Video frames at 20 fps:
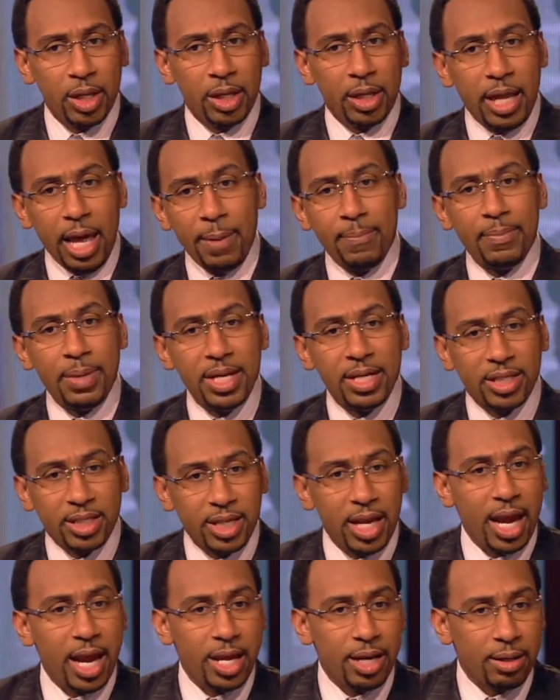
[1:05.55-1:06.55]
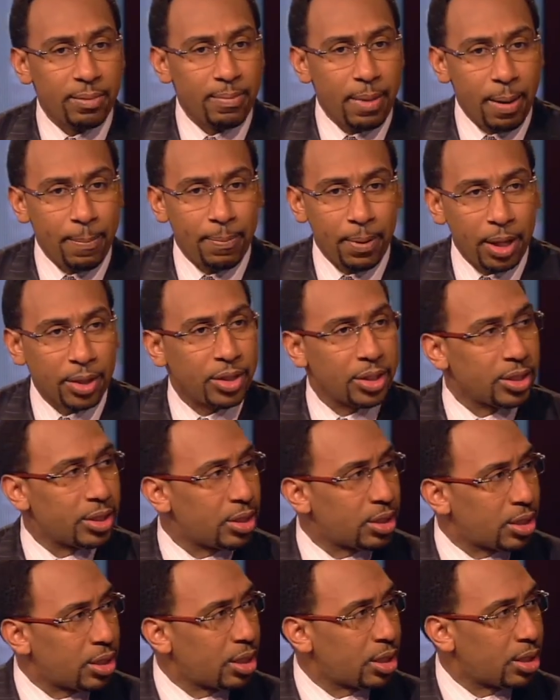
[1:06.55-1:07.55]
Let me say to my brothers
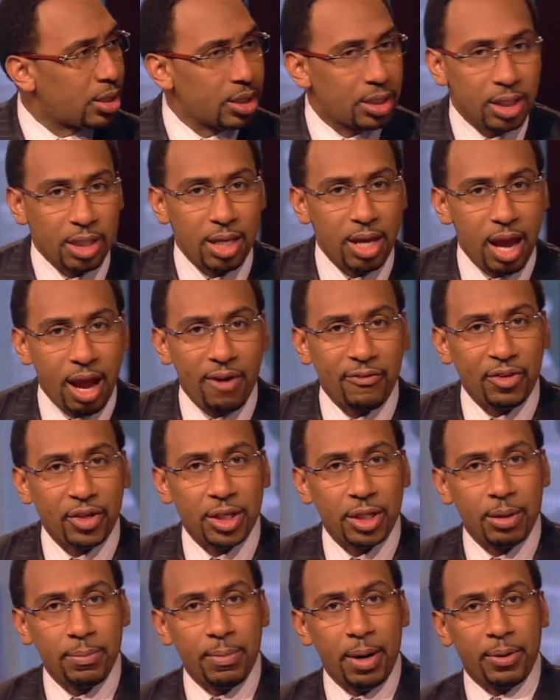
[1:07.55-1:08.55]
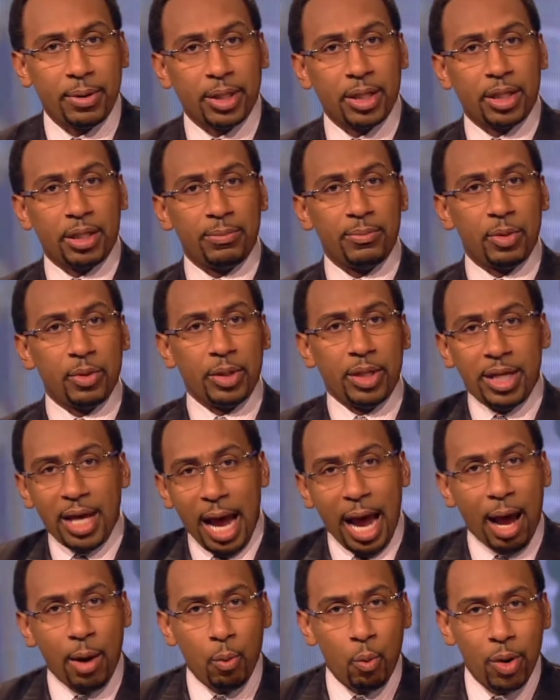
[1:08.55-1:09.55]
and sisters in the African-American community,
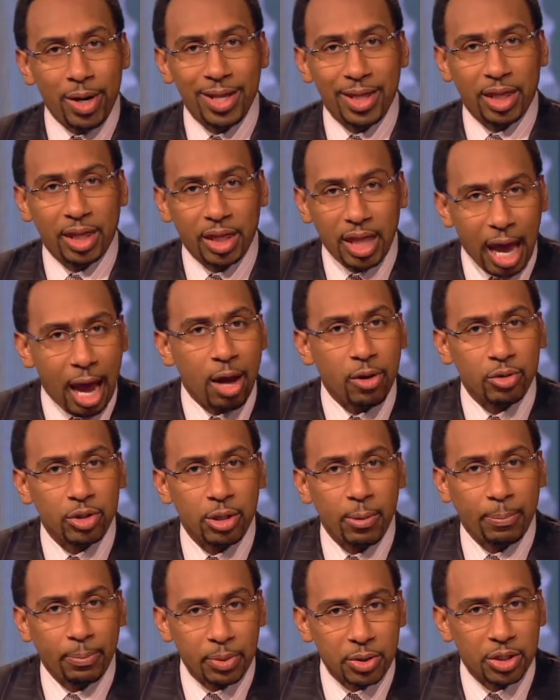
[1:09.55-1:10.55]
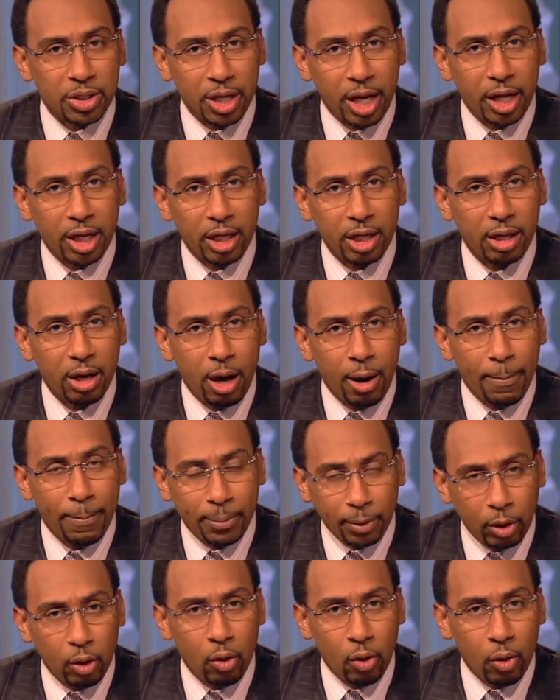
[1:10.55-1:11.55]
I 1,000%
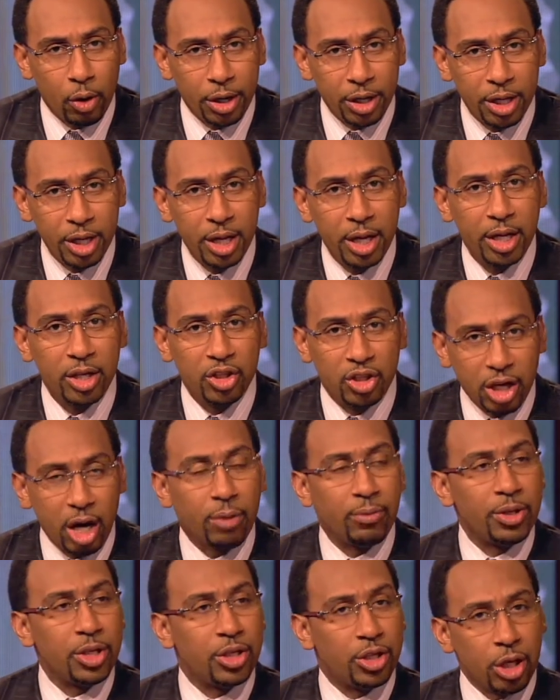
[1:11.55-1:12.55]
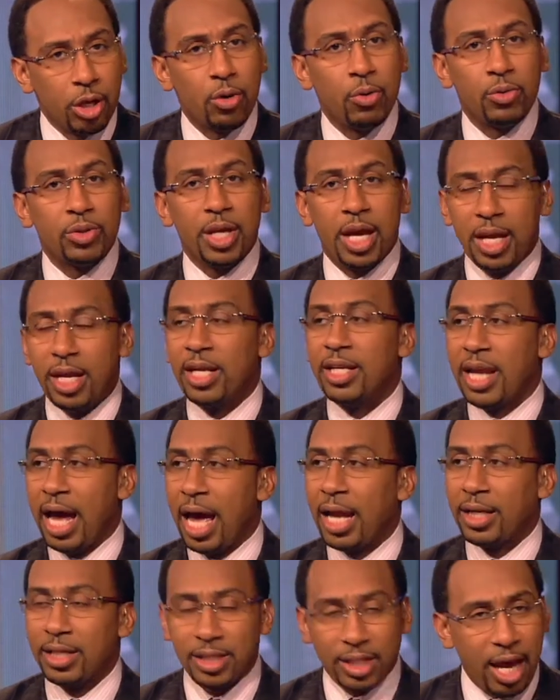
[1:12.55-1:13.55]
applaud Jerry Jones and the
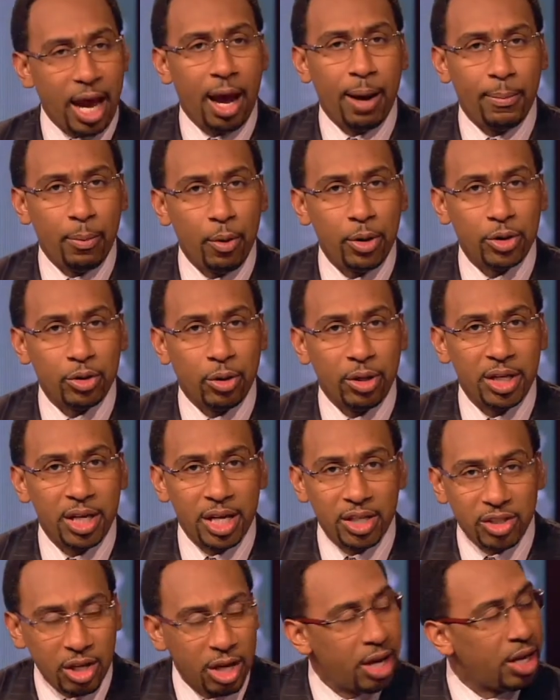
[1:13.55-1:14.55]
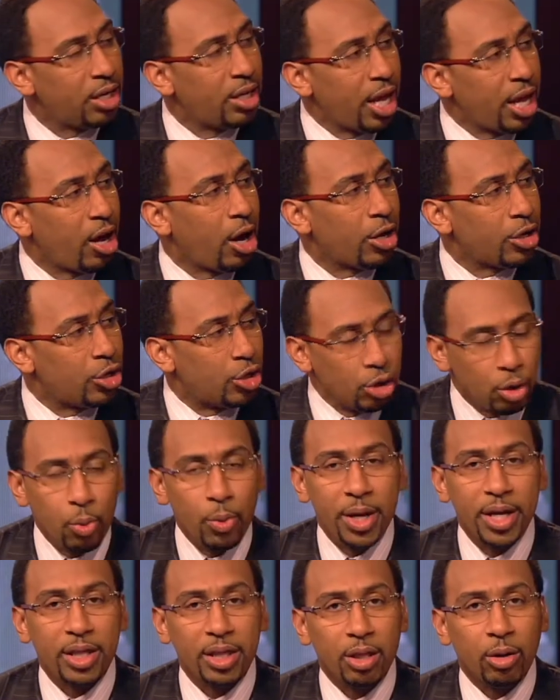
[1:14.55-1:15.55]
Dallas Cowboys on this. They are
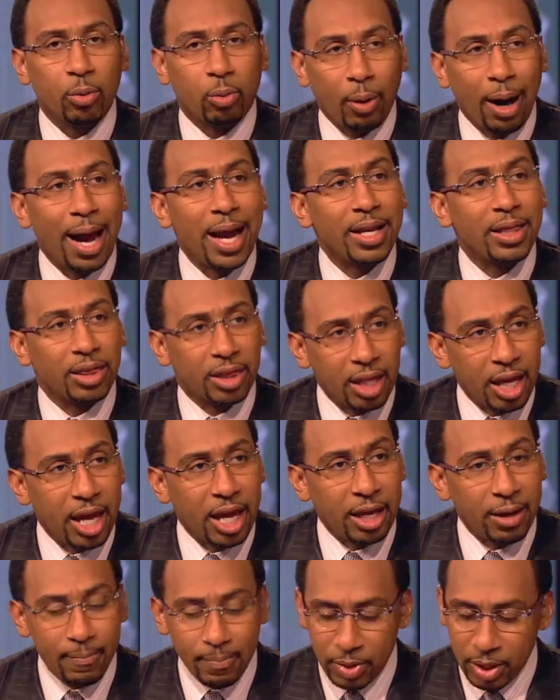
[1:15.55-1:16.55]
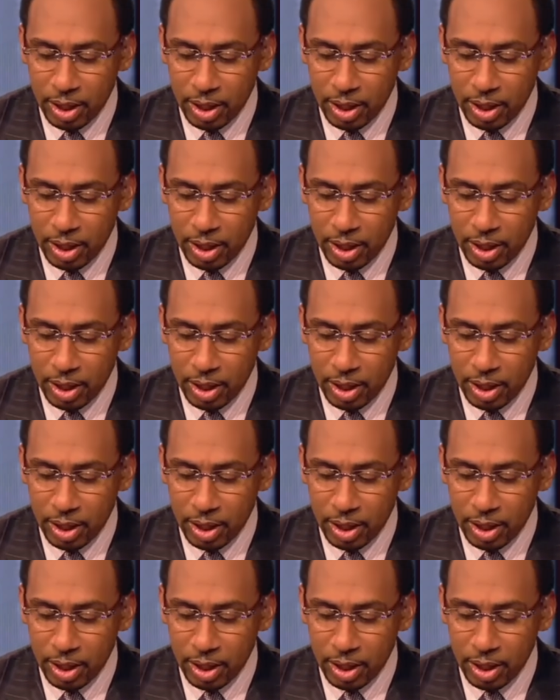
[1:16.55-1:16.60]
doing the right thing.